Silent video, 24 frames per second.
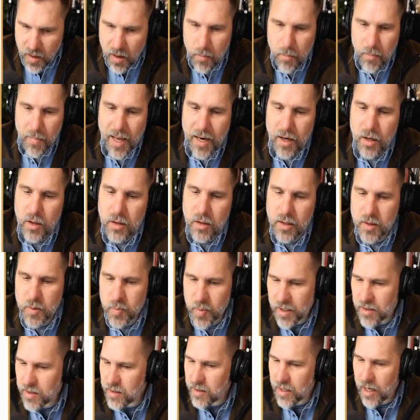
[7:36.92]
Medical
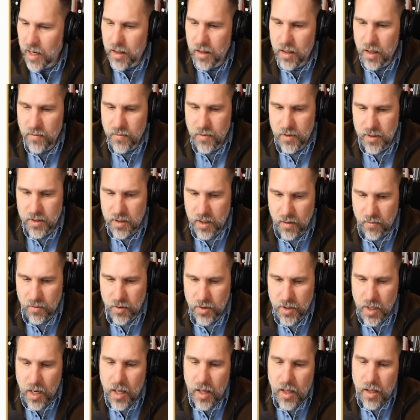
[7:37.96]
expenses, I love this
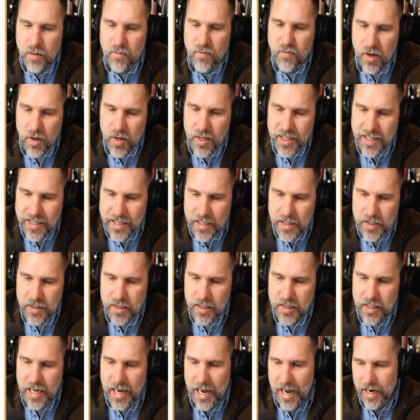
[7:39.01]
coverage. Very
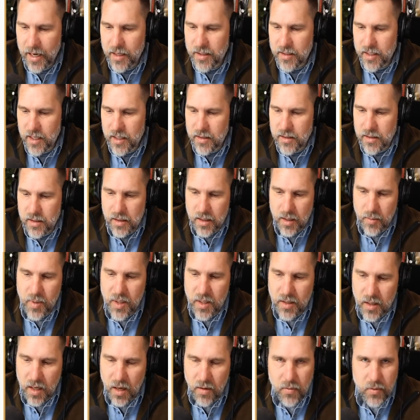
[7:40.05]
easy to access,
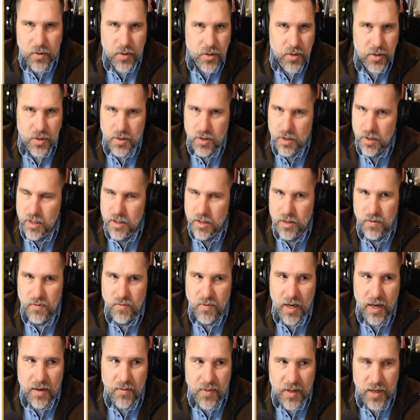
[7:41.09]
limited coverage, usually just
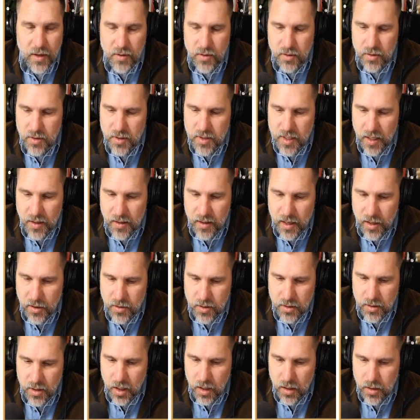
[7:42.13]
$5,000 or
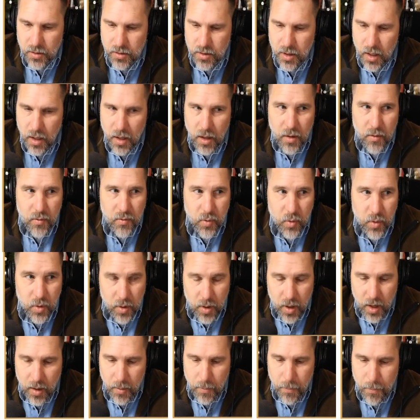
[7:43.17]
$10,000 for
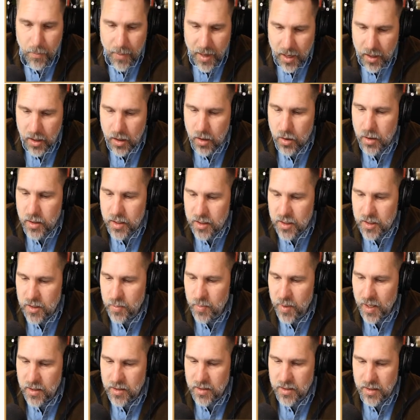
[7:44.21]
medical
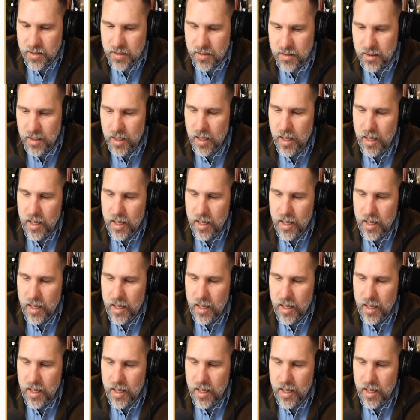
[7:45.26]
expenses